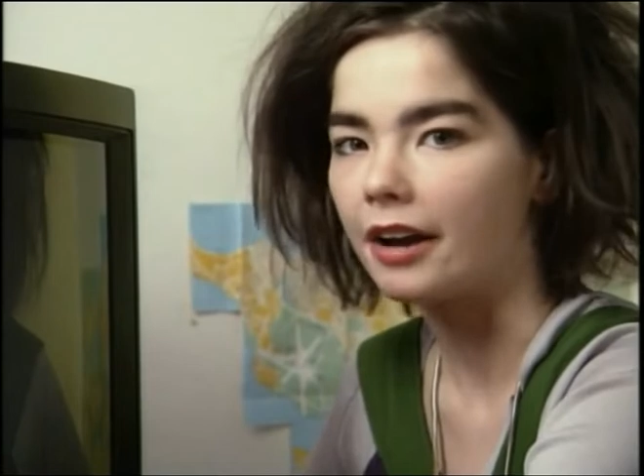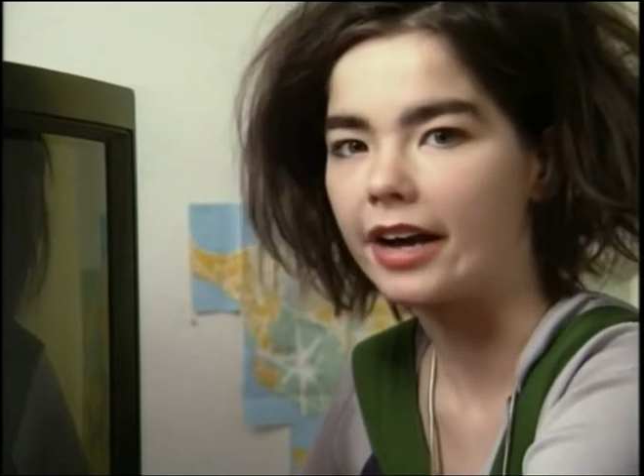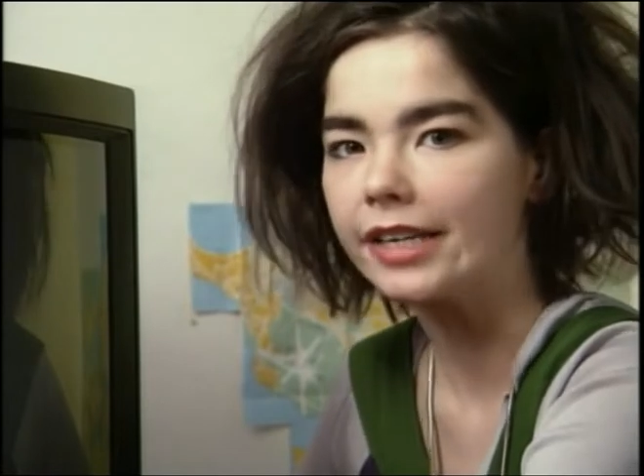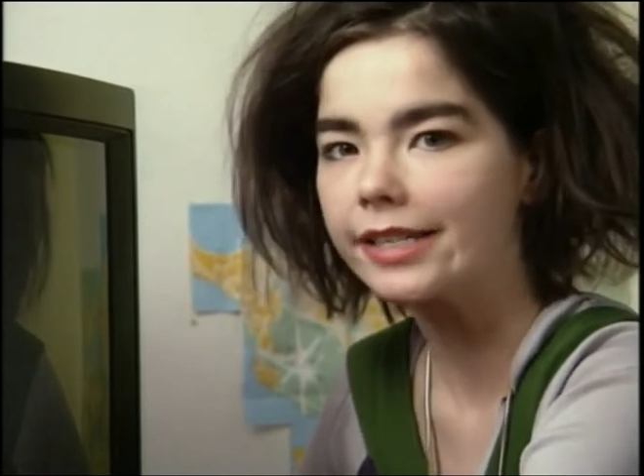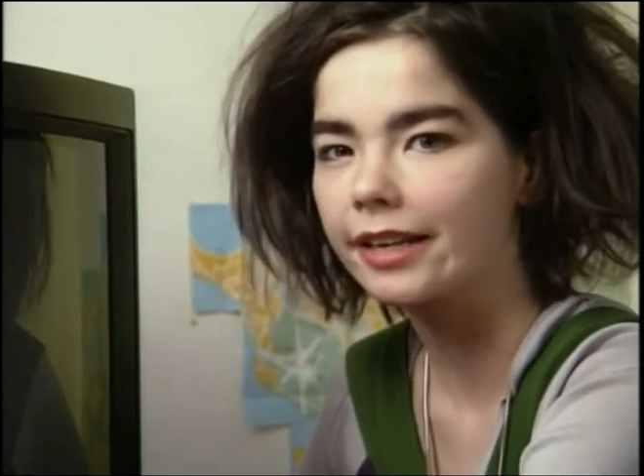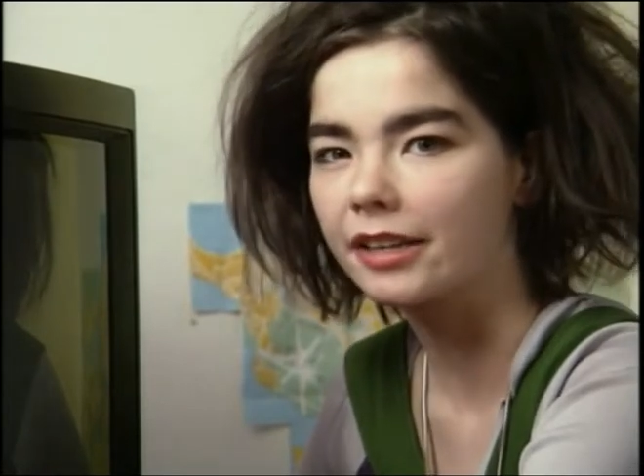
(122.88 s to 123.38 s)
an
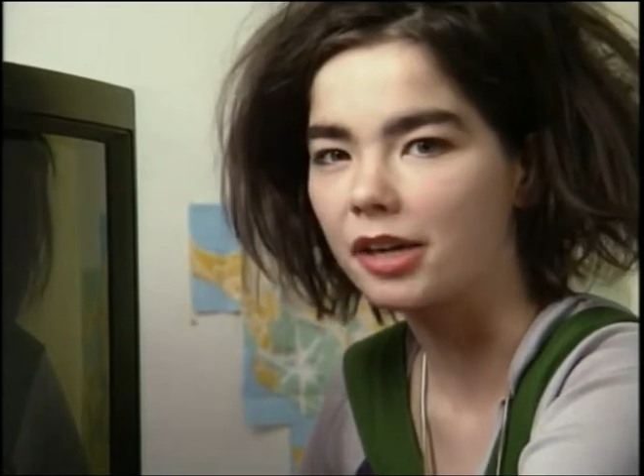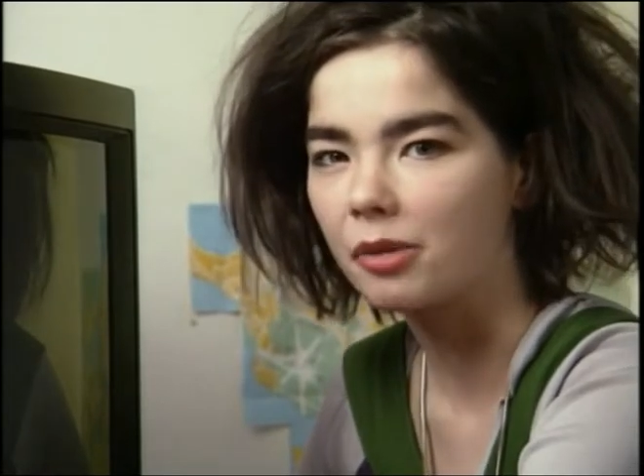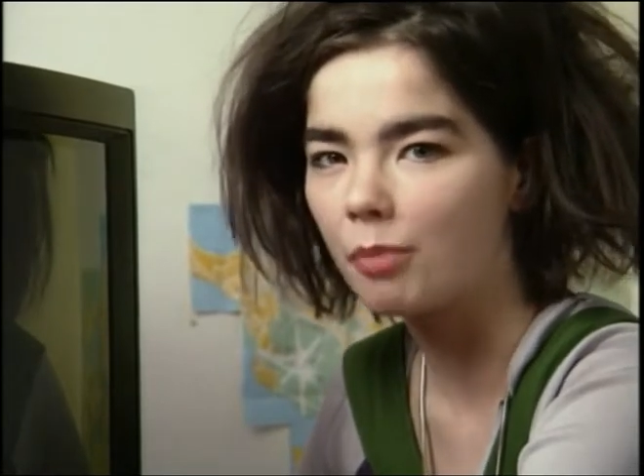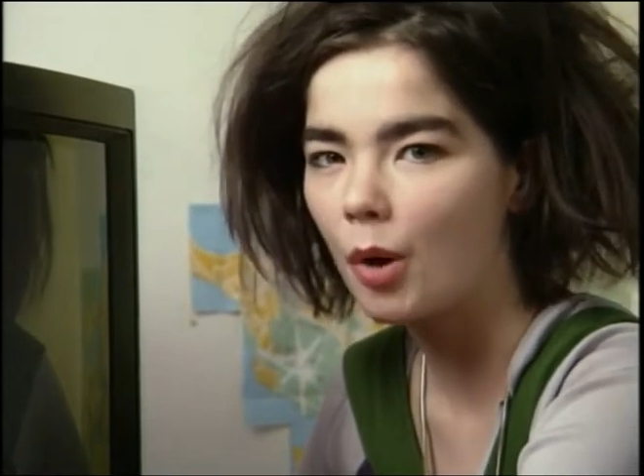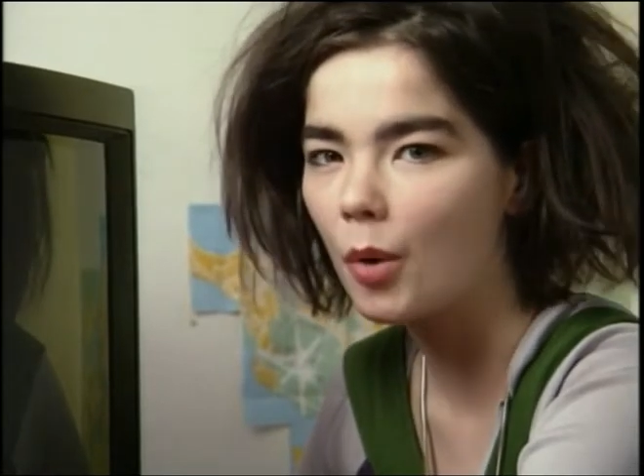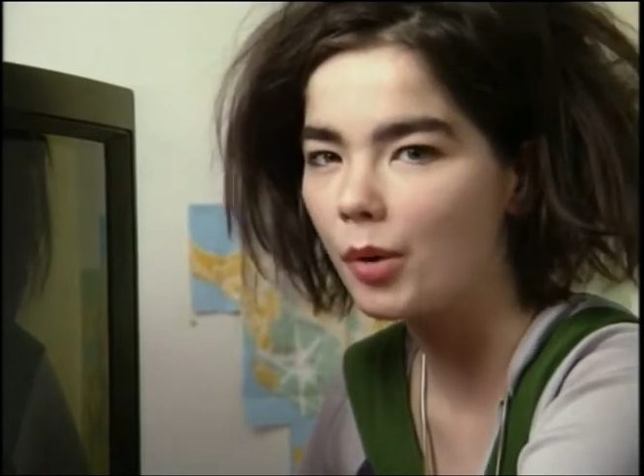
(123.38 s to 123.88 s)

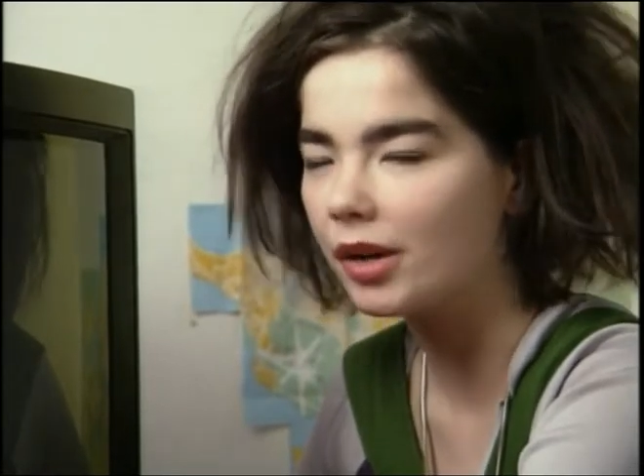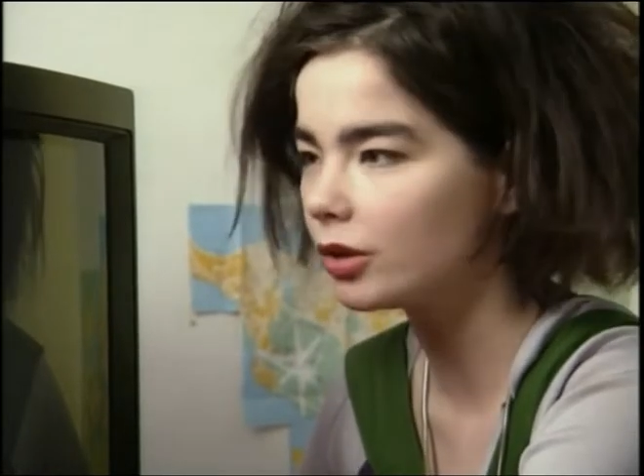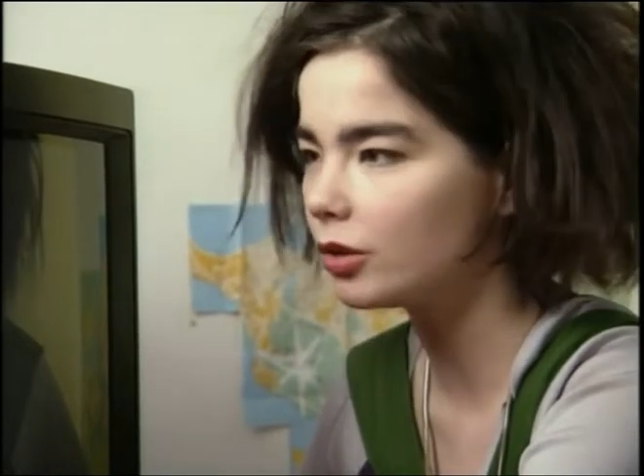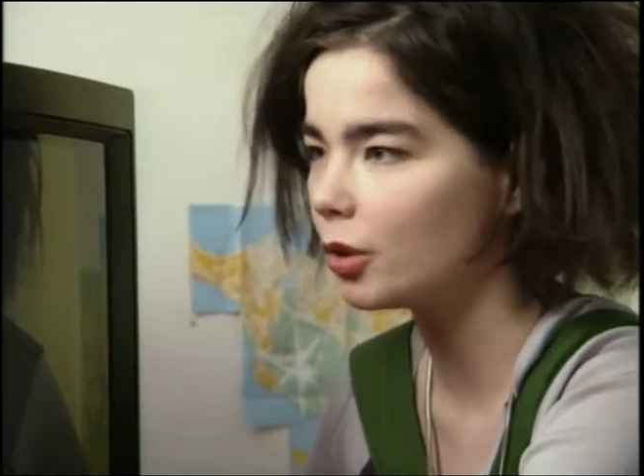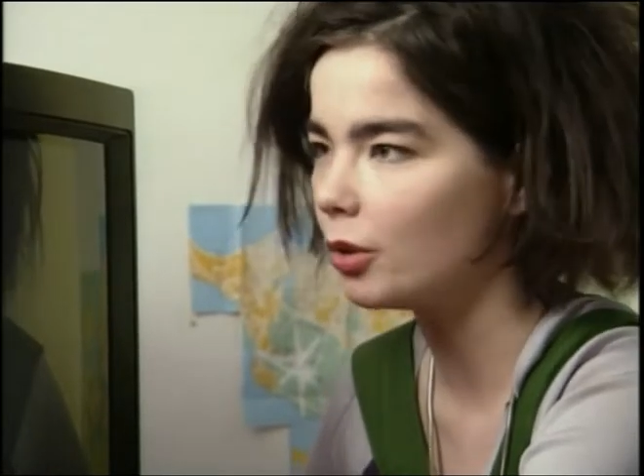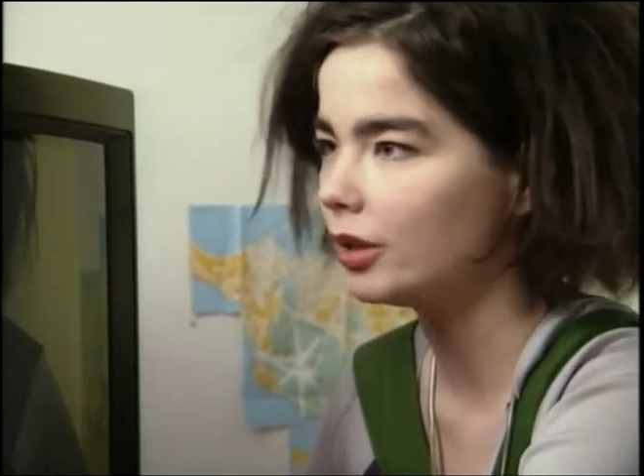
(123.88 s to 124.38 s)
Icelandic
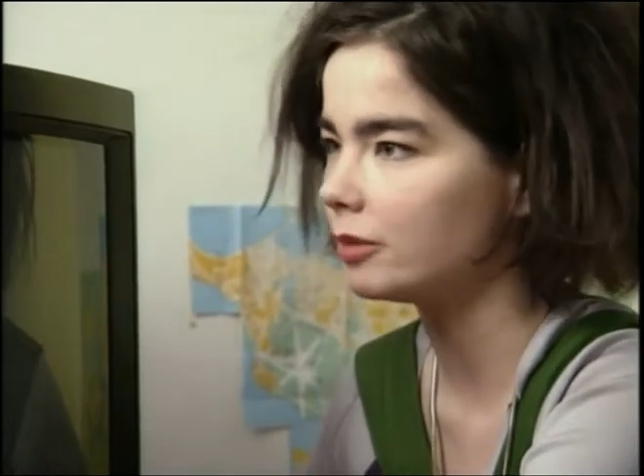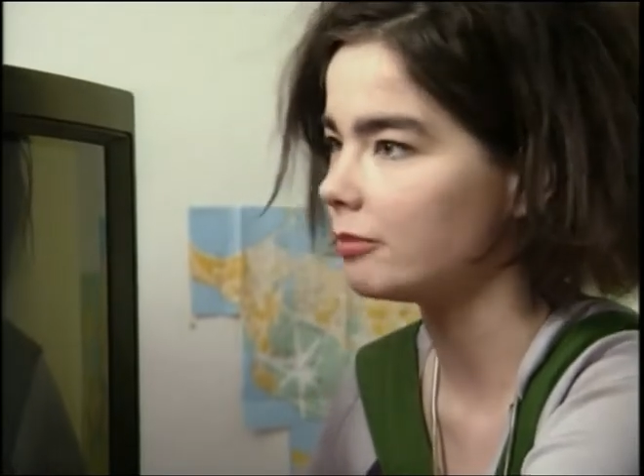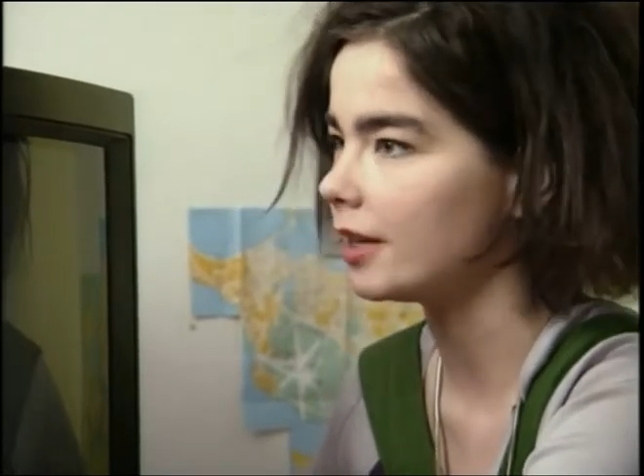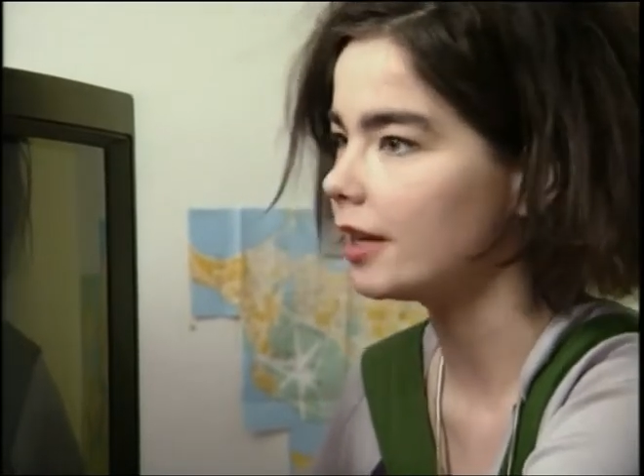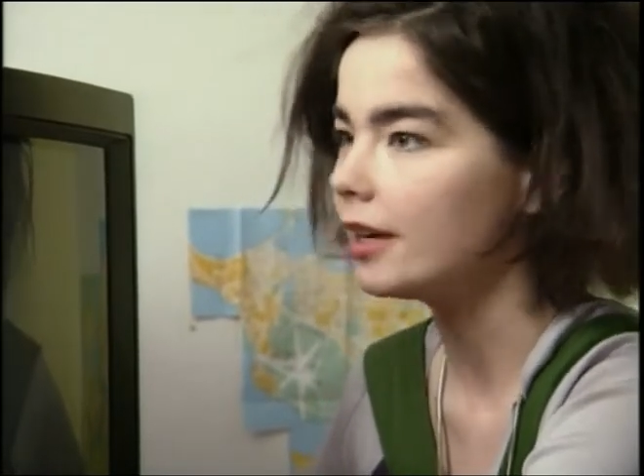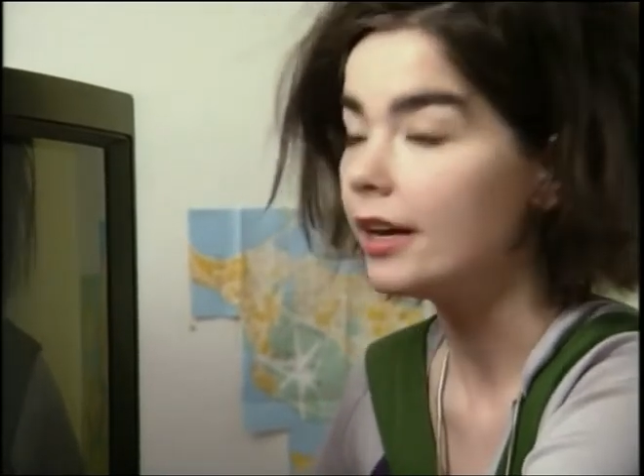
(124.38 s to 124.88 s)
poet told
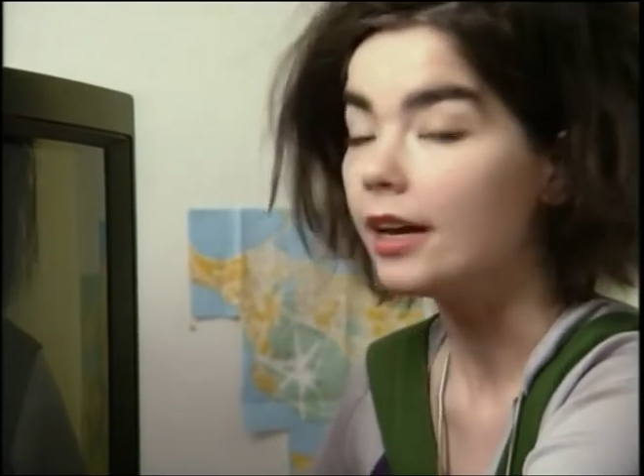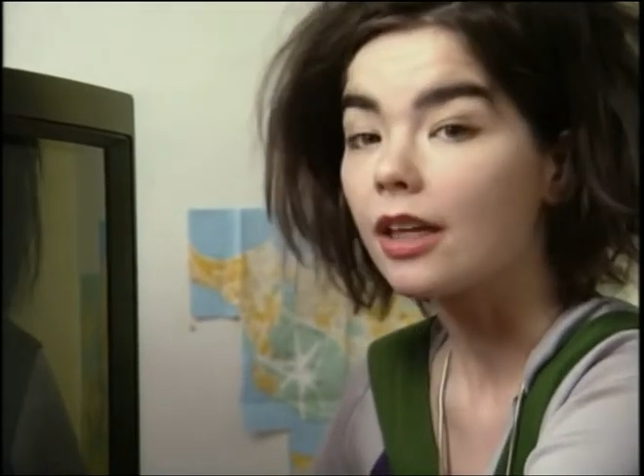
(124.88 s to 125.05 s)
me